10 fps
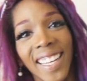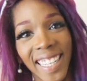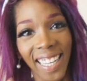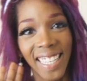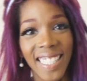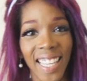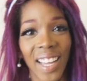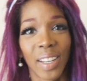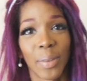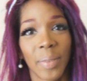Hi guys,
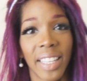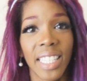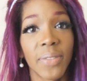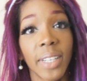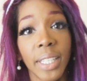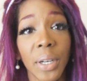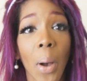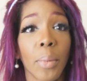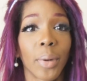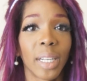in this video
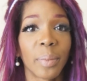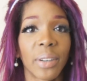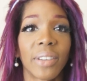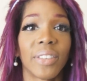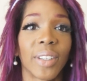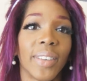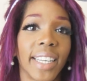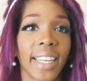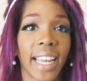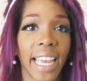I'm going to be
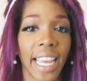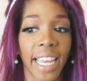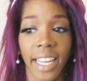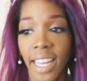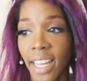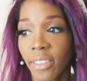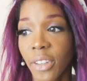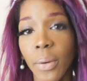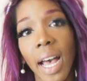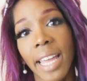reviewing a
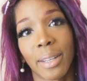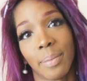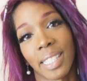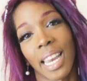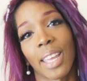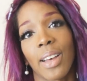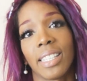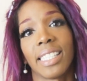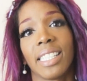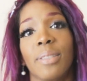few items that I
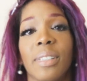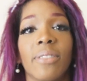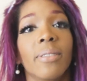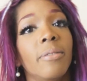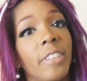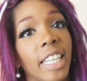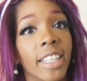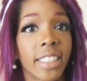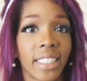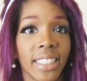got sent to me from
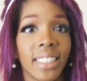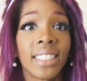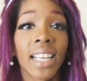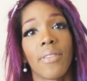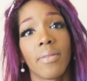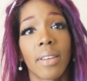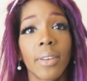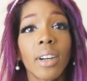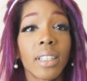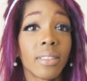Vitagoods. If you've
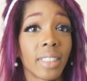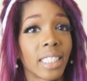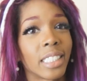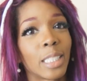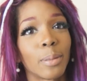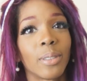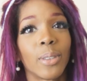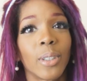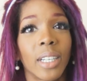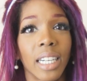never heard of Vitagoods
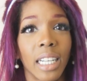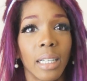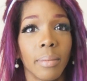before,